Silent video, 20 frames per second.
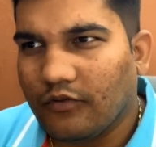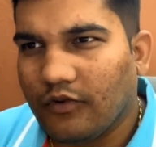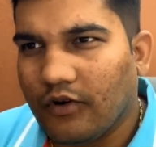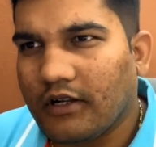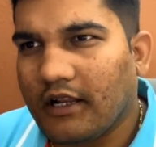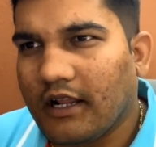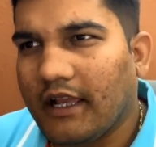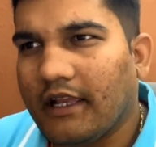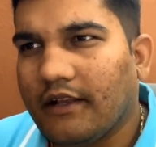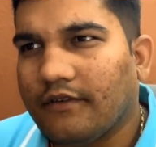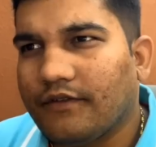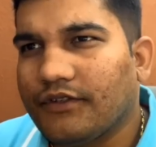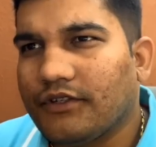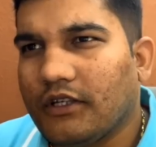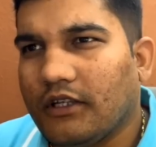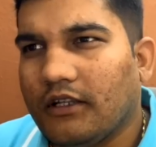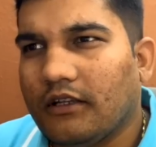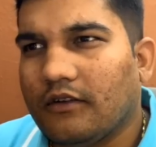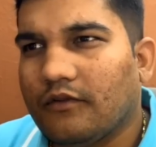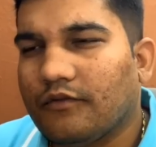what I have
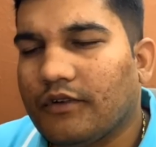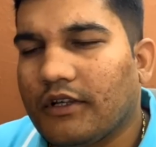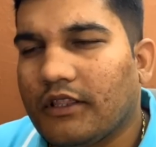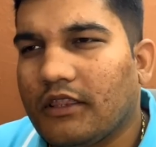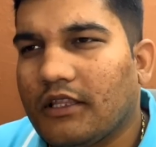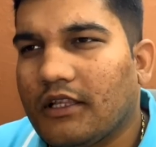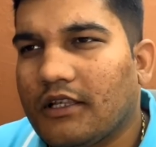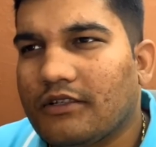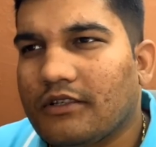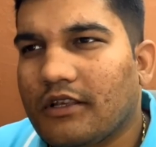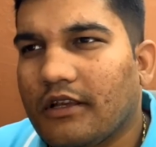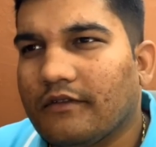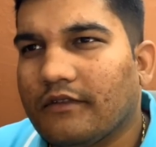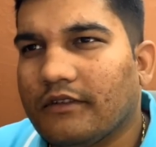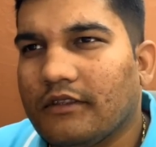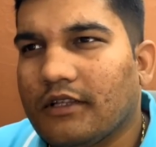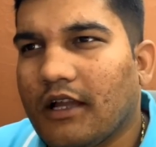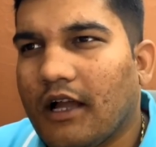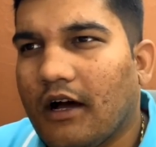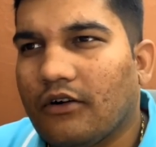seen, when the
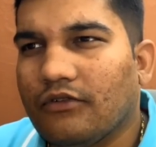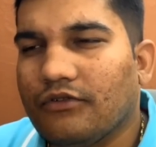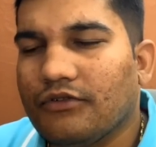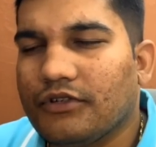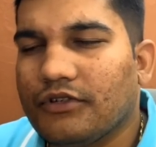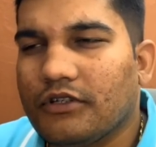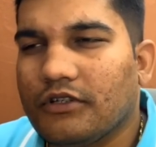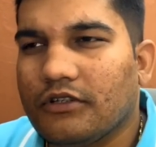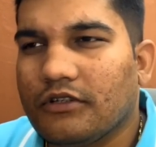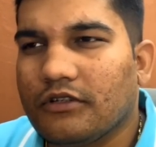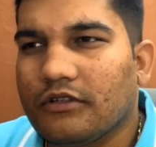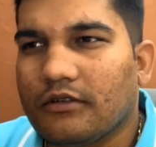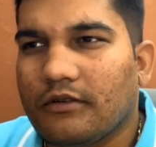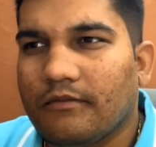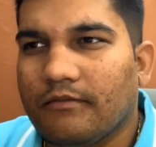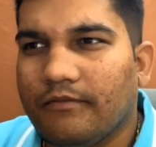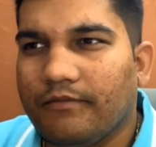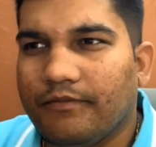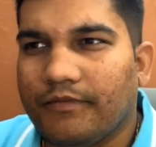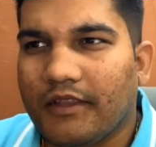seventh house is
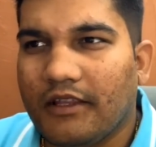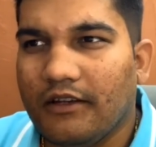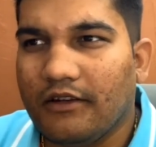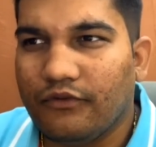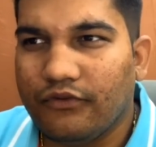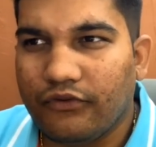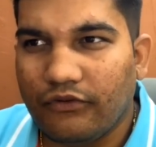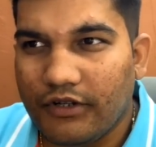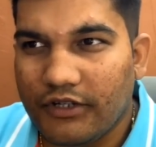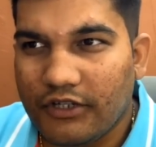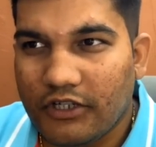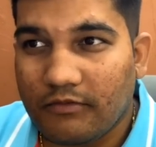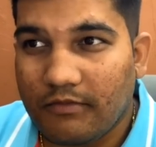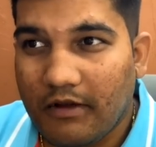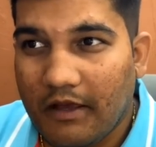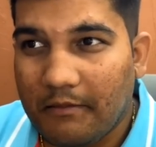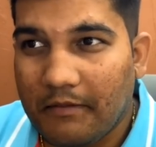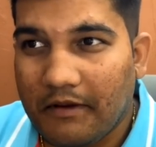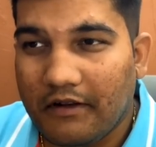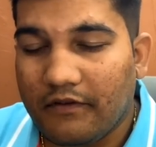influenced
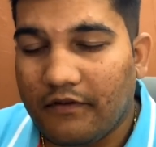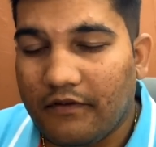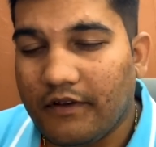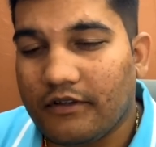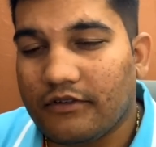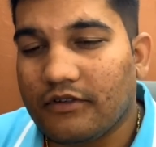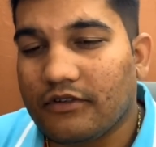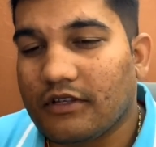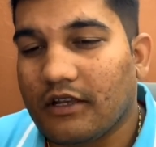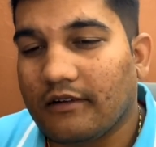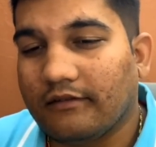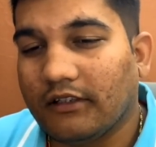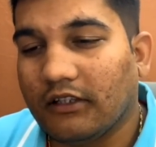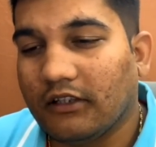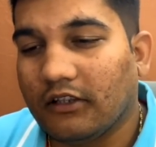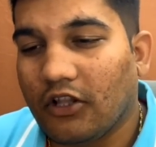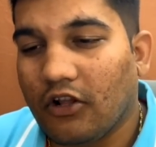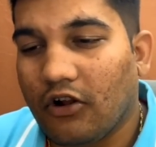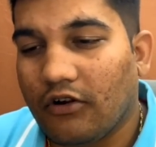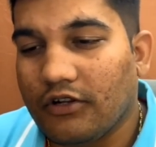by benefics,
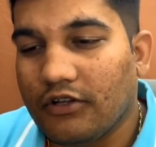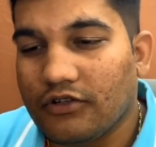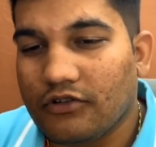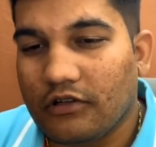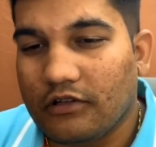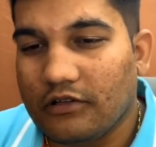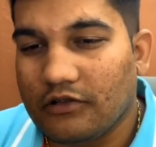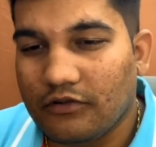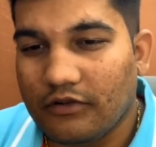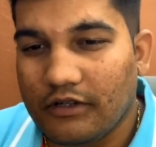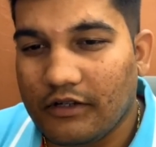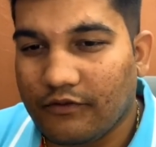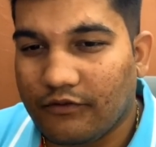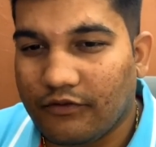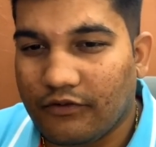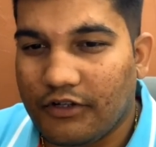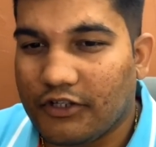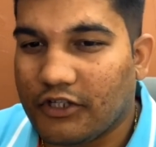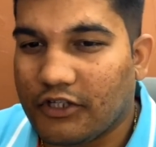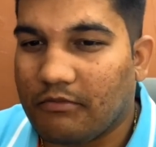seventh lord is also
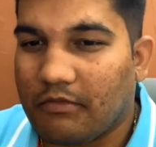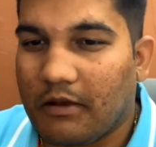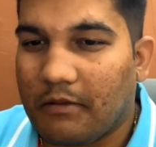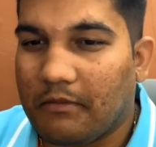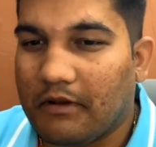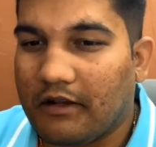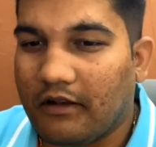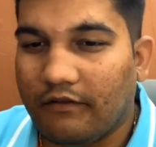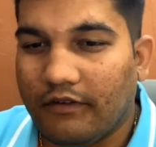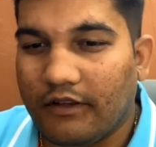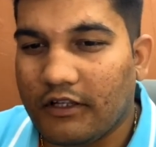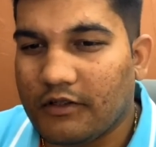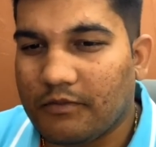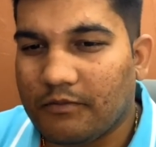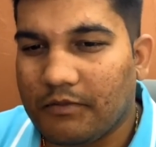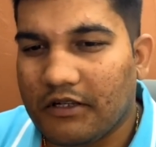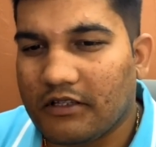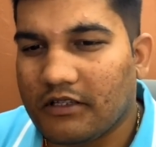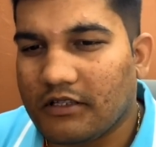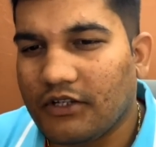influenced by benefics,
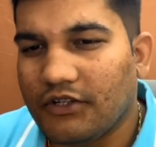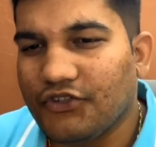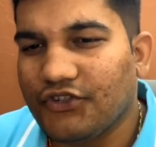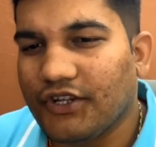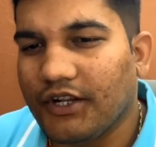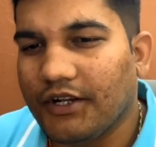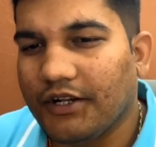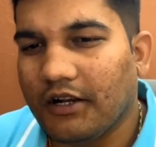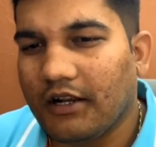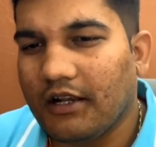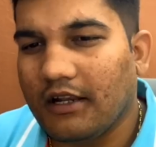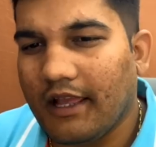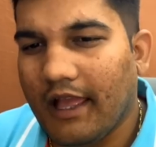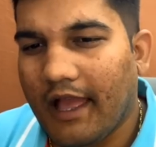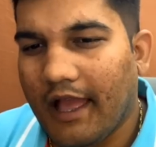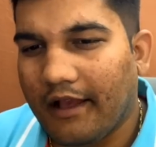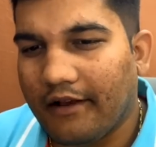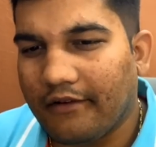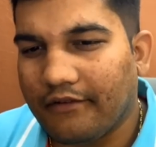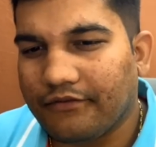person generally
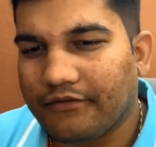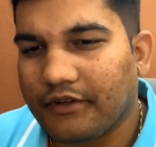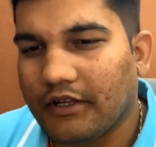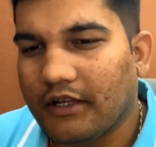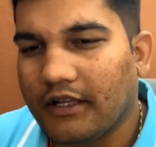have,